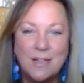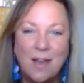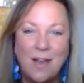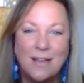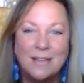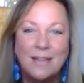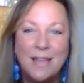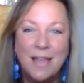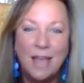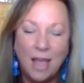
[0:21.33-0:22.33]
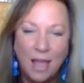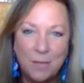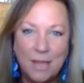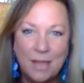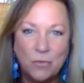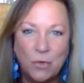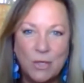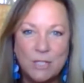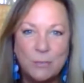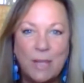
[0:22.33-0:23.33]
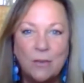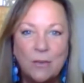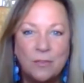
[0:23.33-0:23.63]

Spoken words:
Talk. I'm Vorhees Baker,